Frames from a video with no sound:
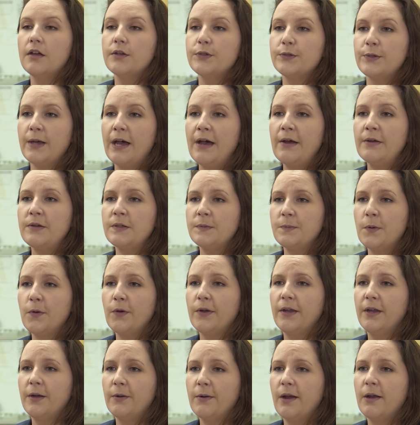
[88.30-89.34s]
So how does
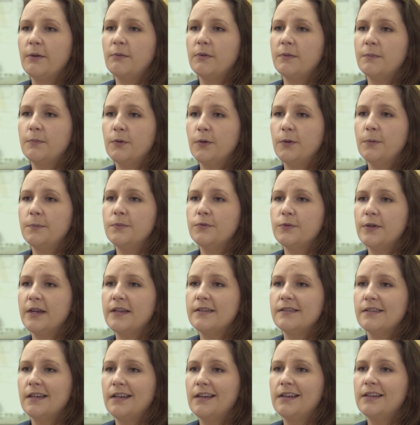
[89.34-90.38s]
poking around with poop
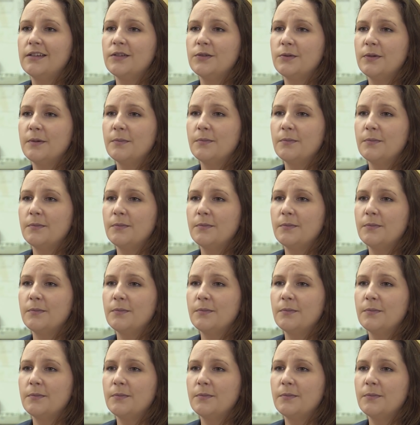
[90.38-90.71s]
translate into